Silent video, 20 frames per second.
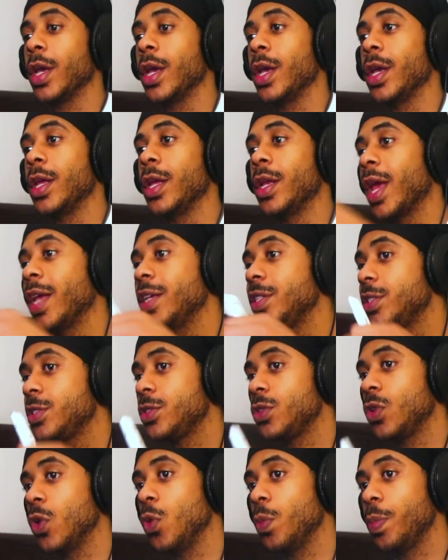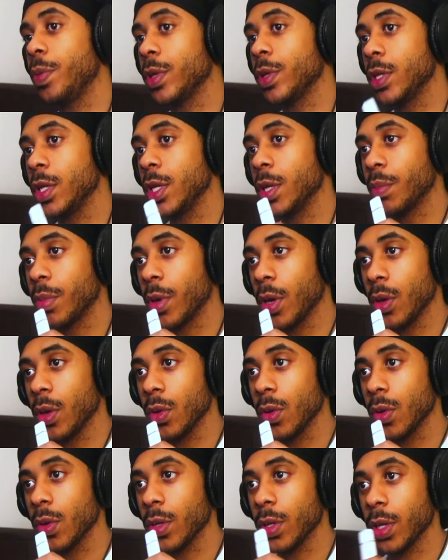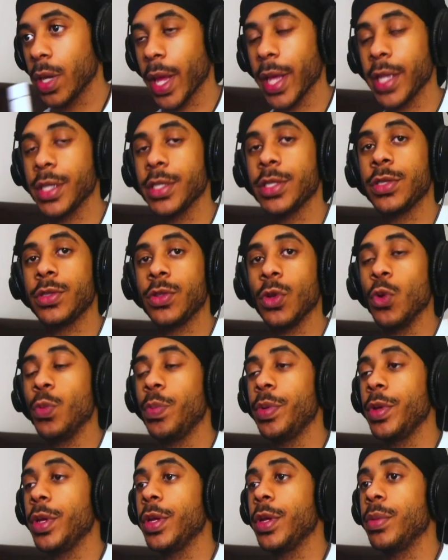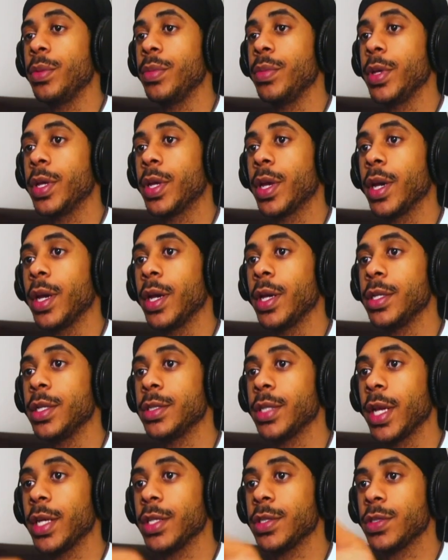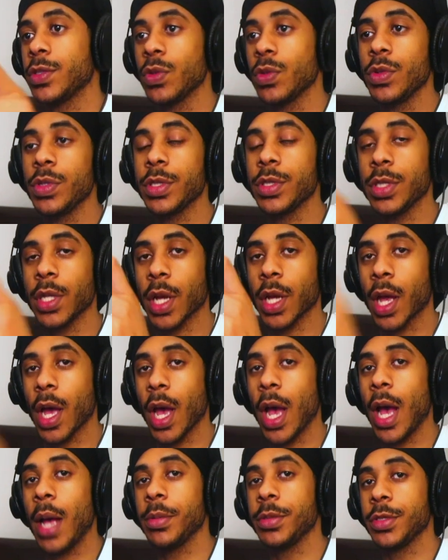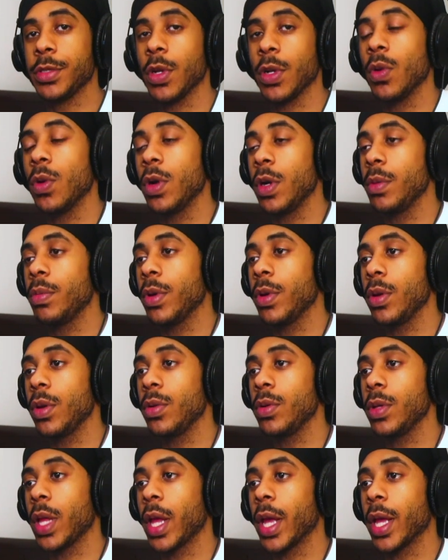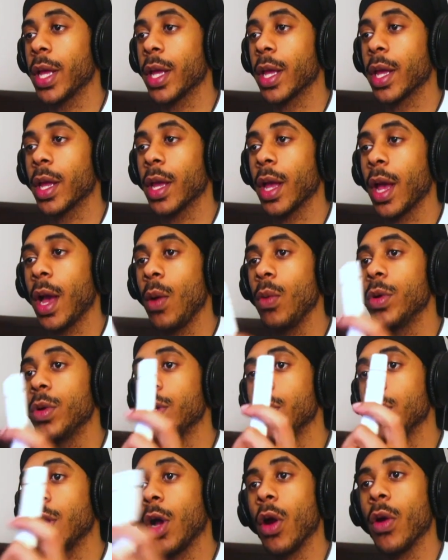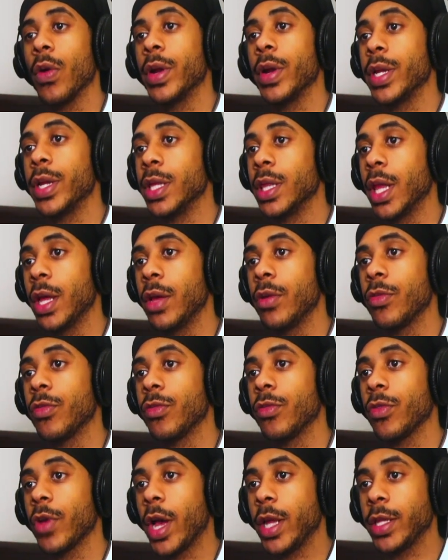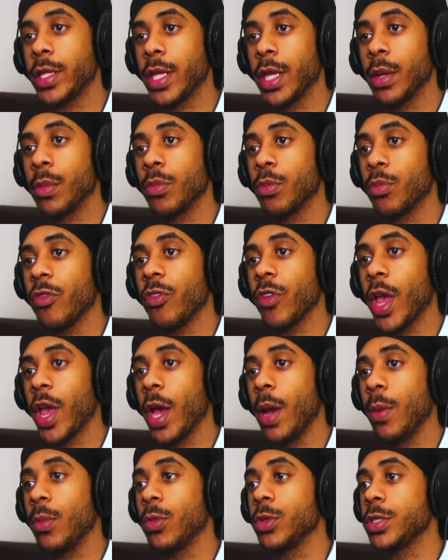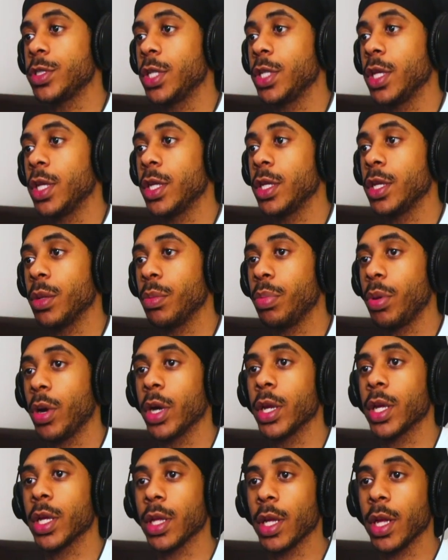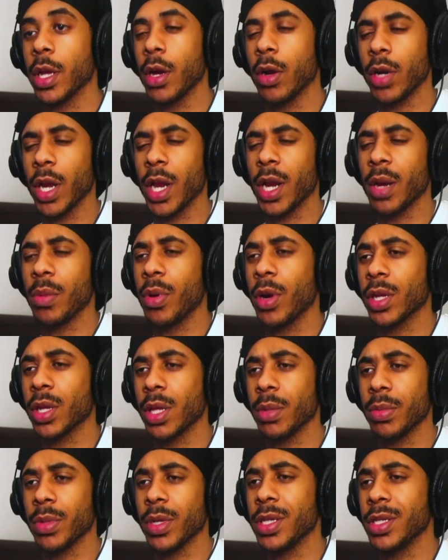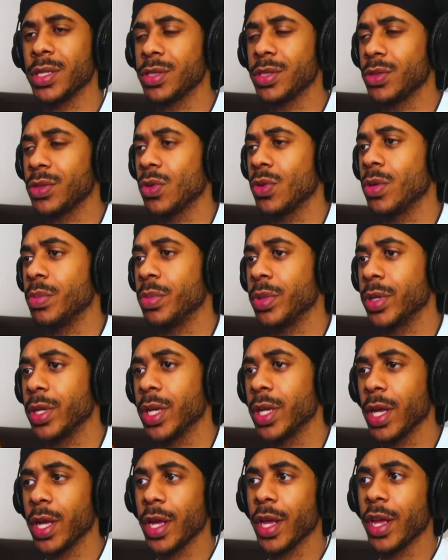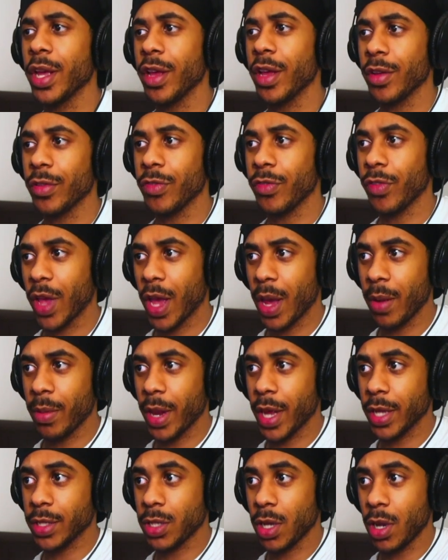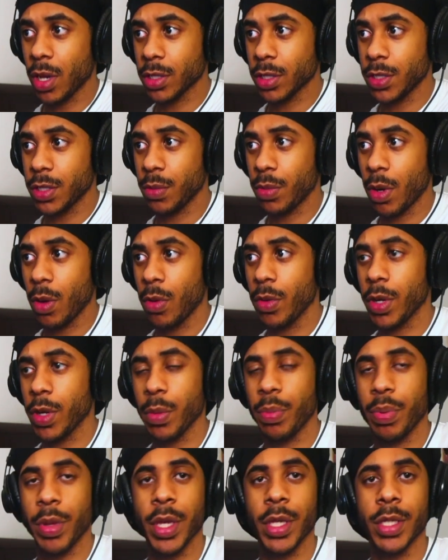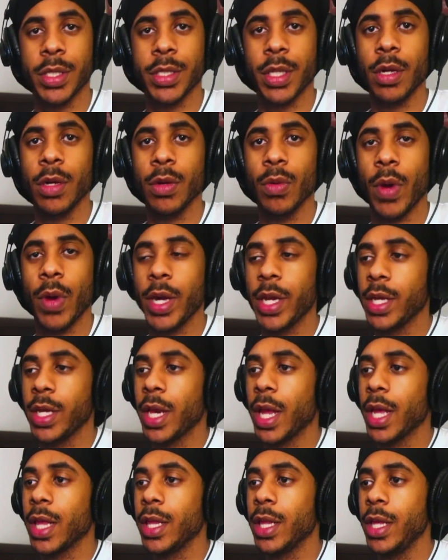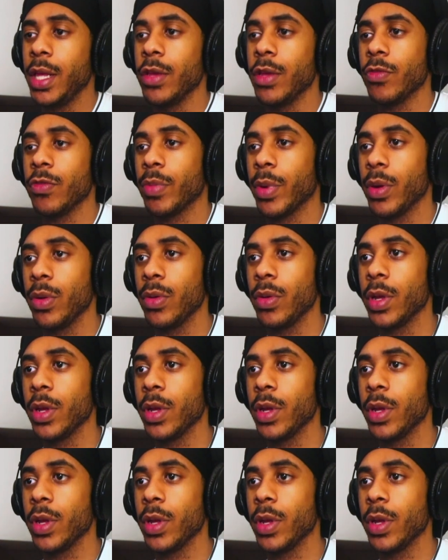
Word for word: They stupid. Look, bro. They stupid because as soon as the cops show up, bro, like I would have already left. I think fam was still in the parking lot, or not in the parking lot, but in the store. But fam that talked to bro in the pink shirt, why didn't they leave, bro?